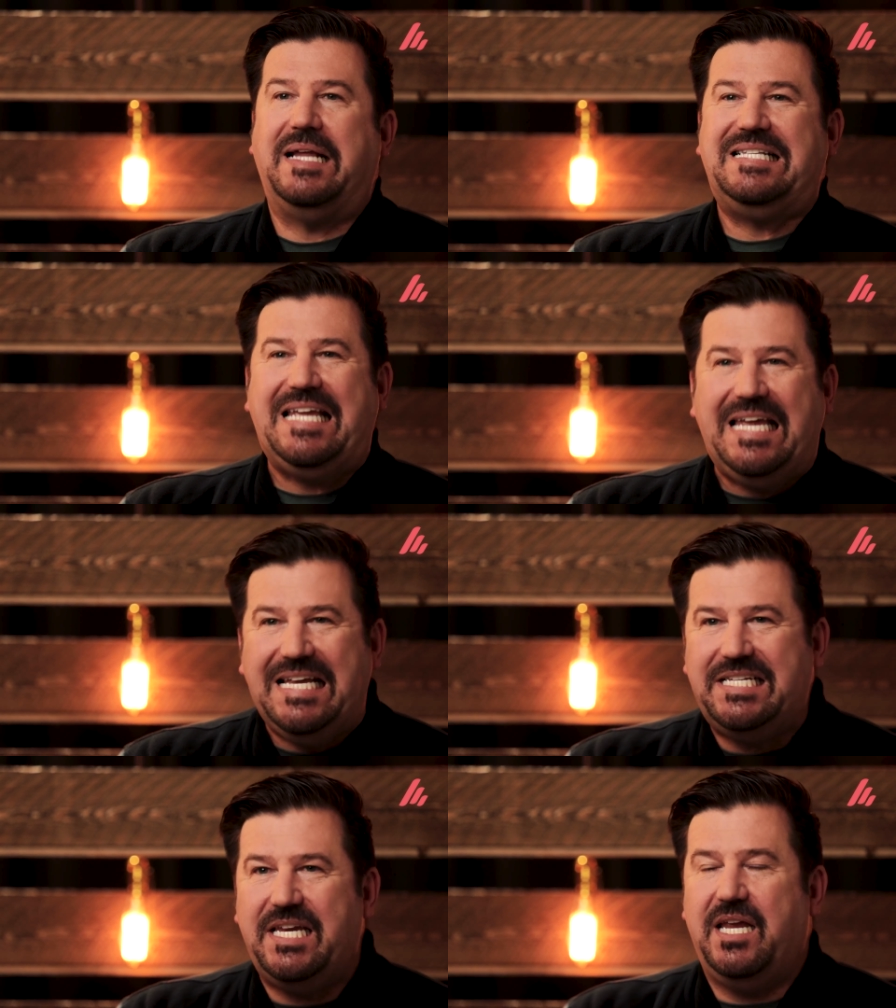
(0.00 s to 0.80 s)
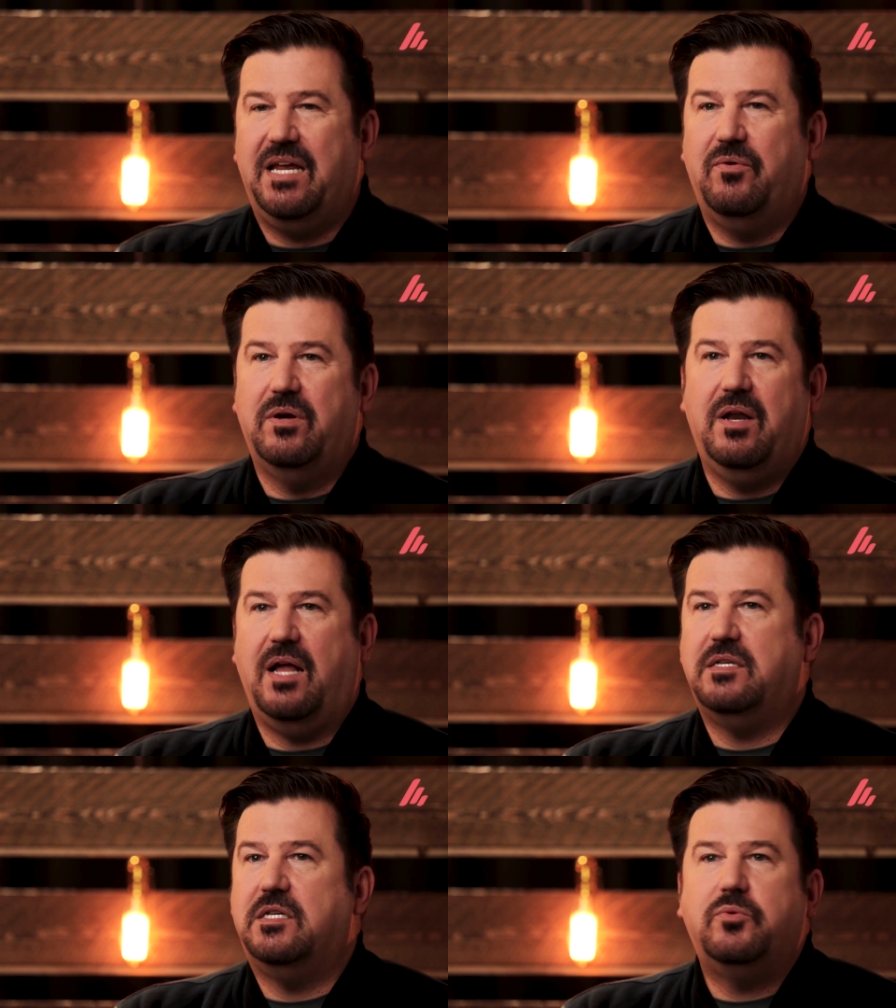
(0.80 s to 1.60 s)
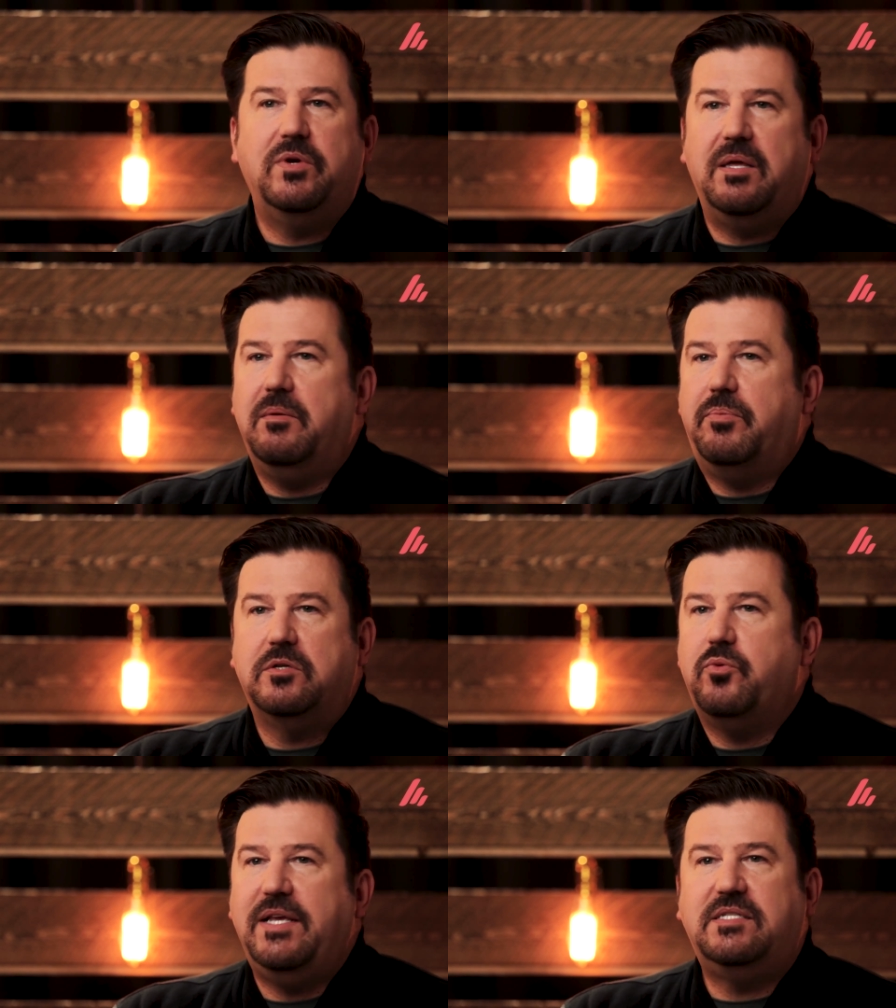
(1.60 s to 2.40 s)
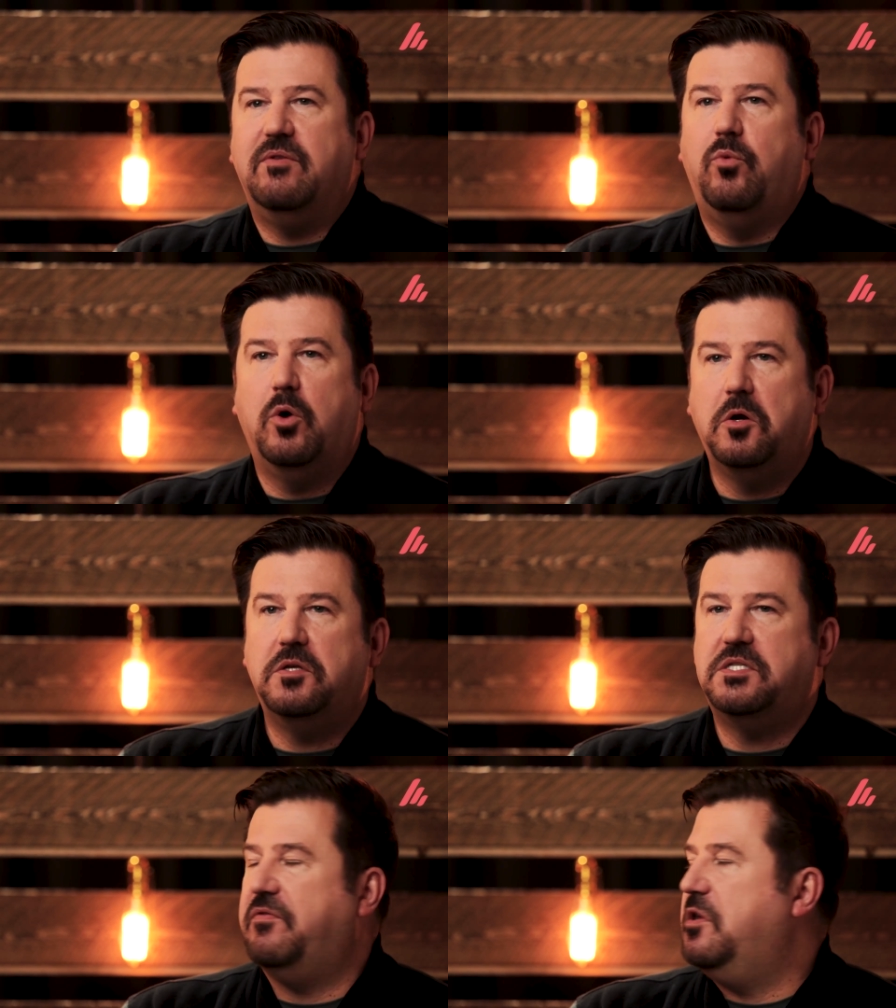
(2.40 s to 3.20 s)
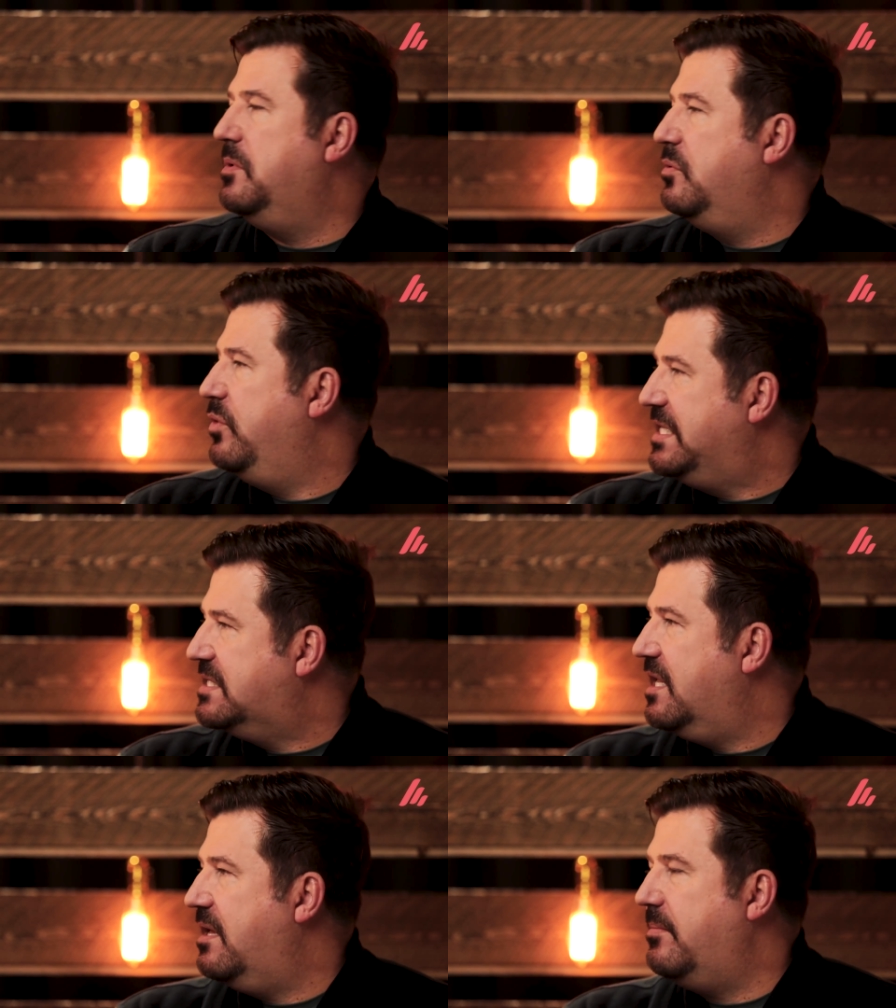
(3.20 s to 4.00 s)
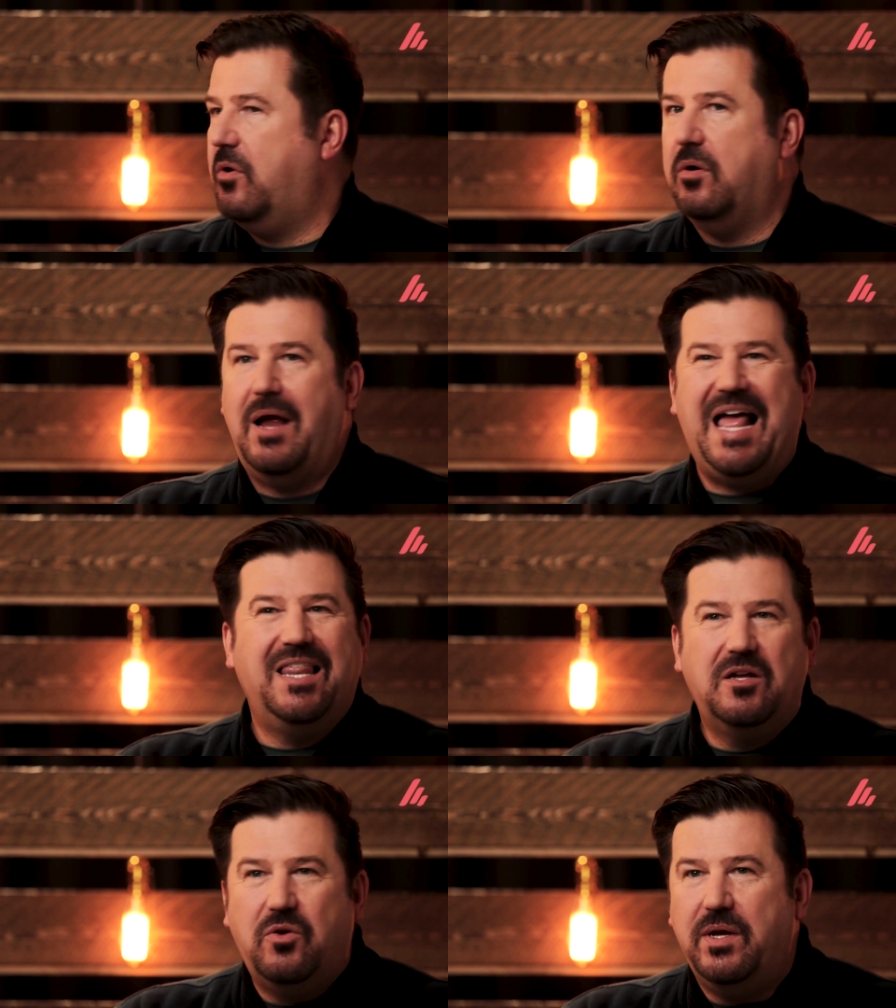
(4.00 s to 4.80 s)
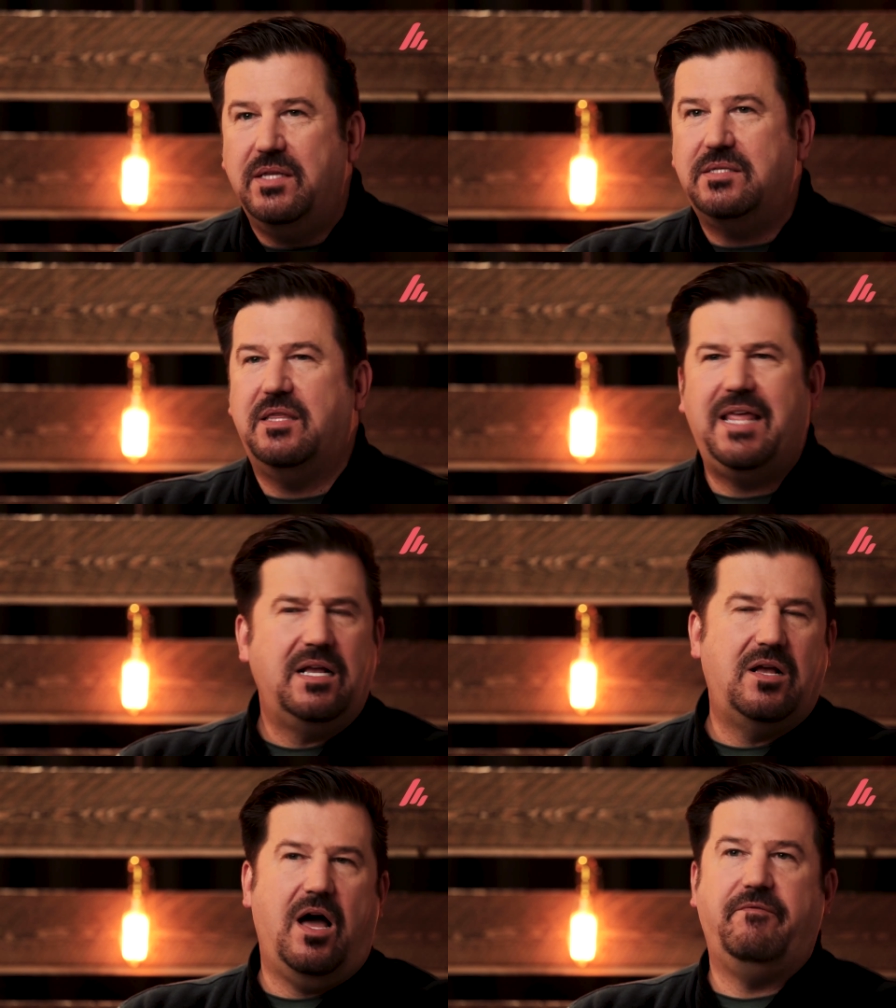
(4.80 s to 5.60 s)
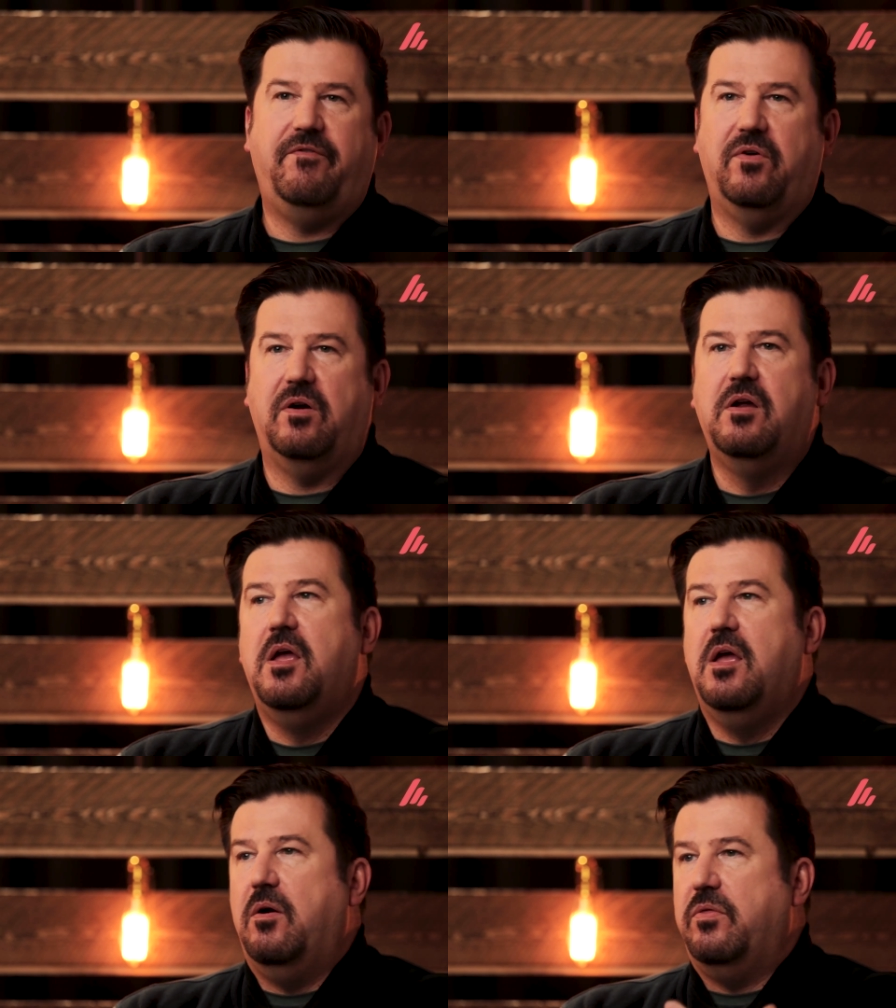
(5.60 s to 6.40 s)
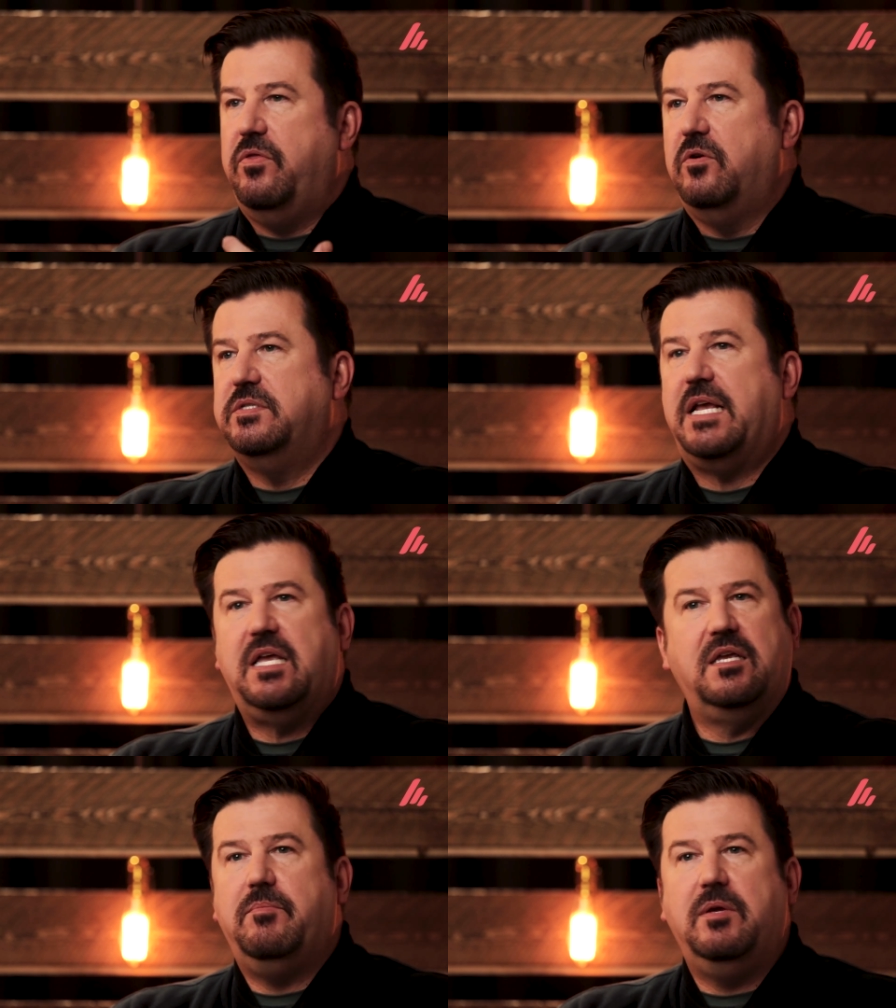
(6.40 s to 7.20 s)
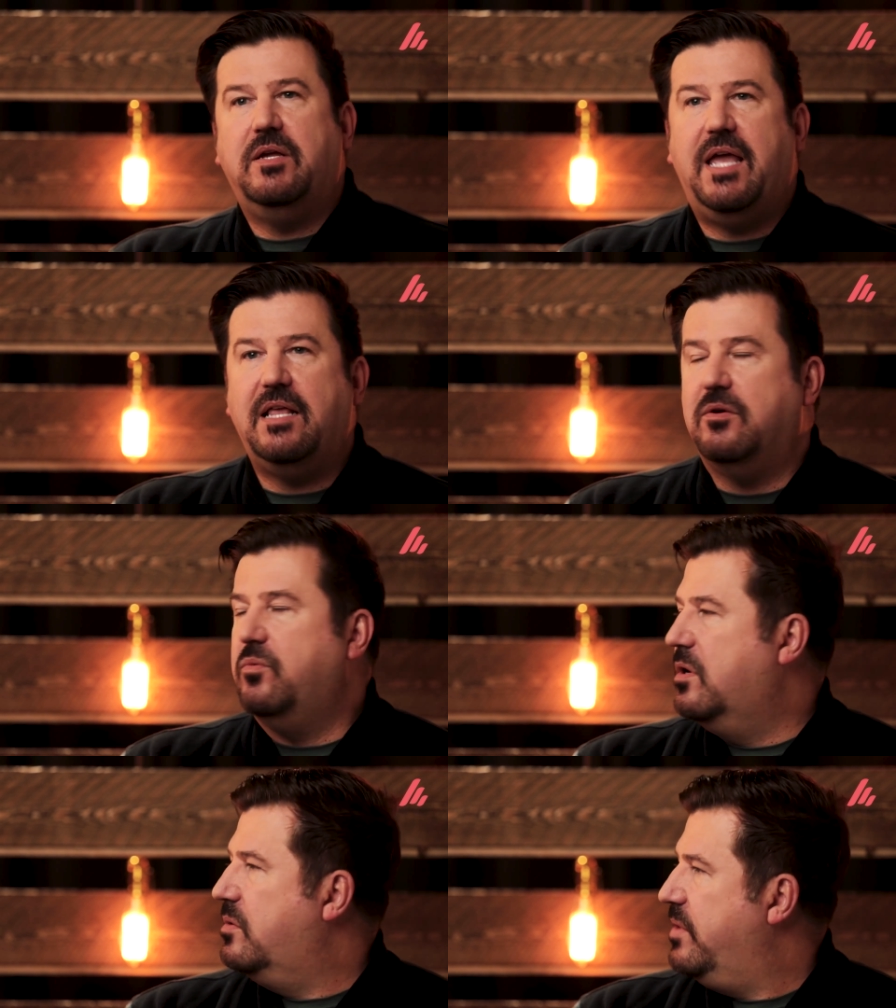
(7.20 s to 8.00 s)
my teaching were not just with persuasive words of human wisdom or eloquence. And thank God for those that can communicate the word.